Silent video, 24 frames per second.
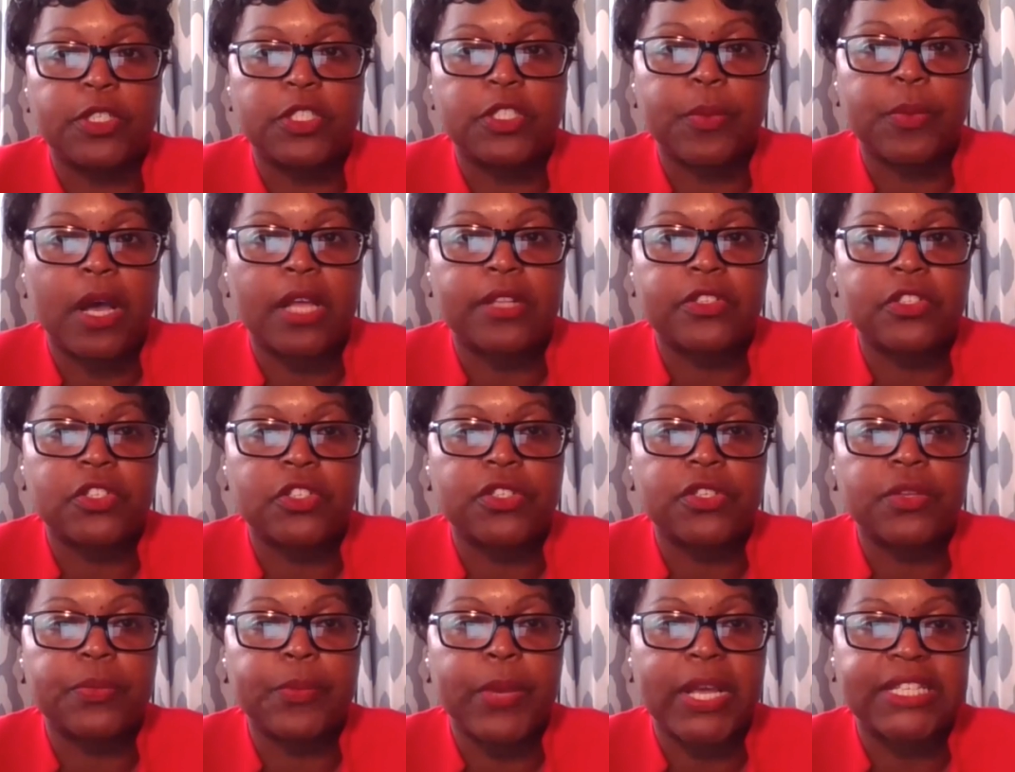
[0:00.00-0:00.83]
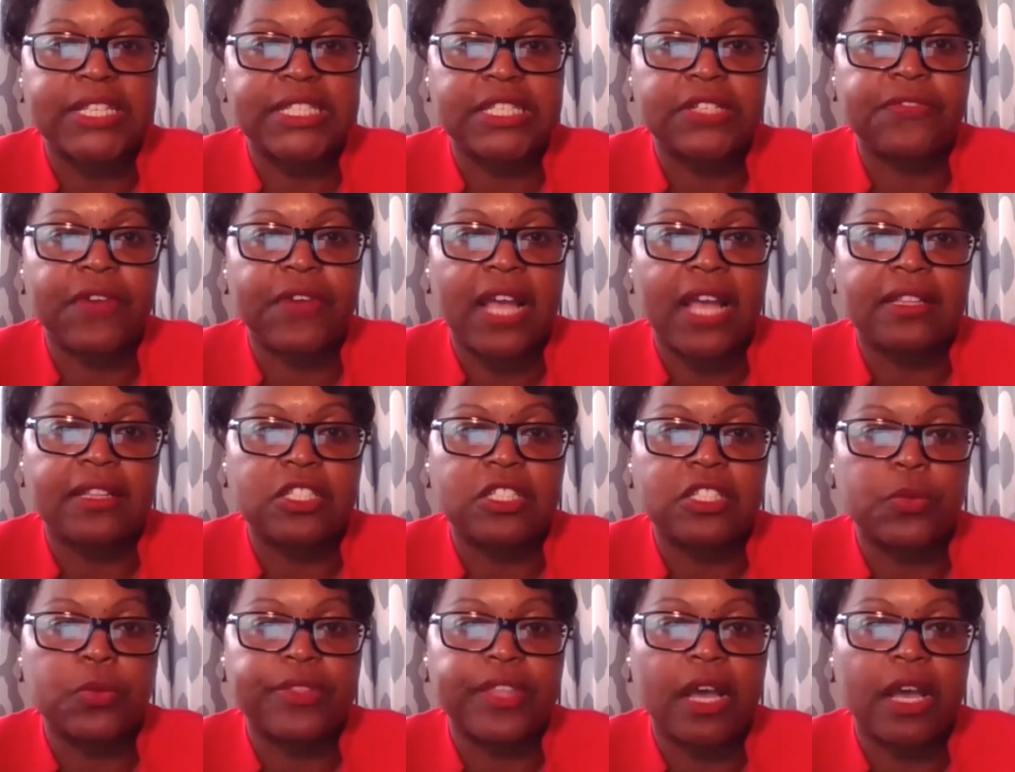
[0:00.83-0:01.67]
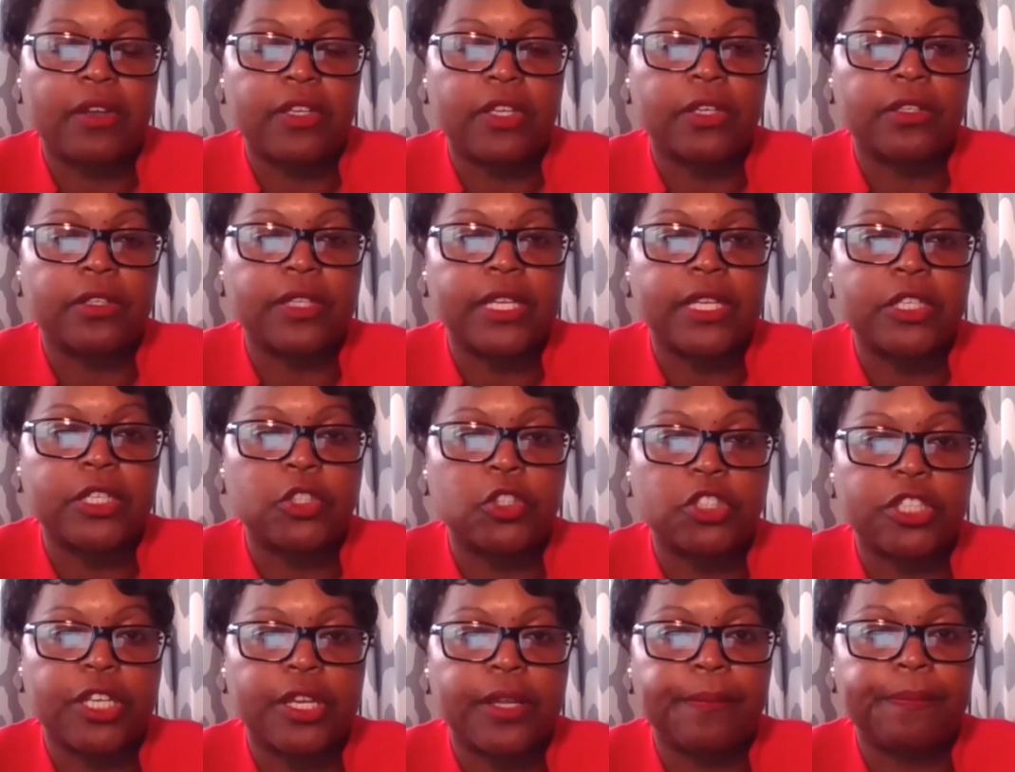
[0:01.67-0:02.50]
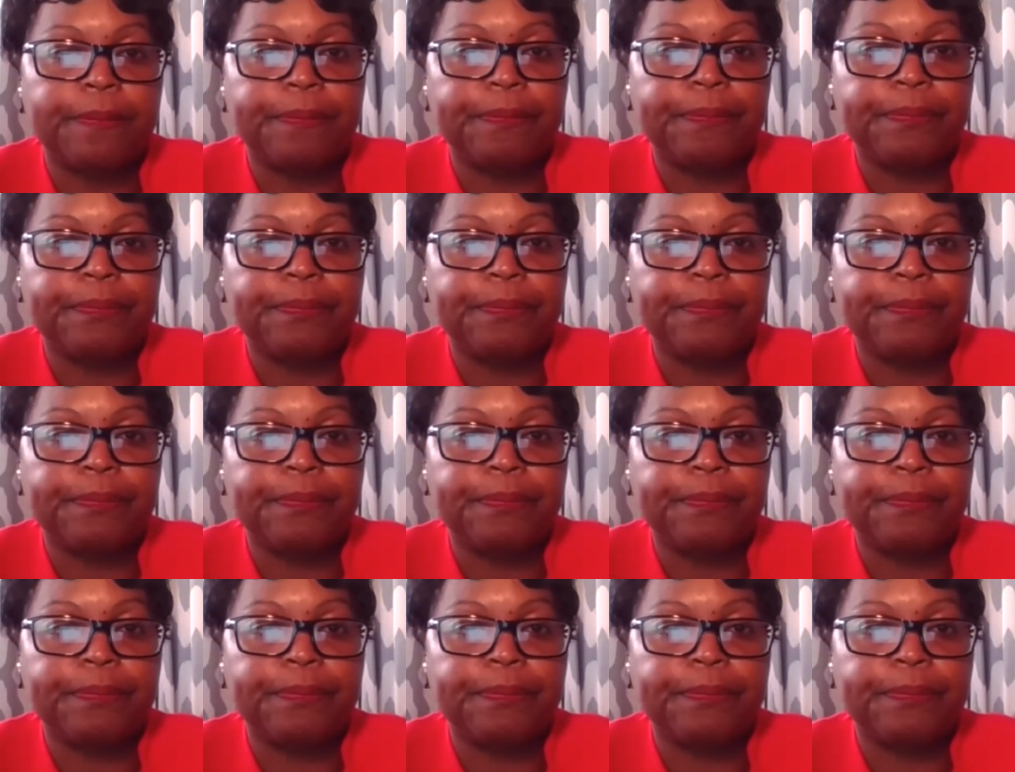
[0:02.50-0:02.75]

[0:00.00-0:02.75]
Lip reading: response to domestic violence without your leadership.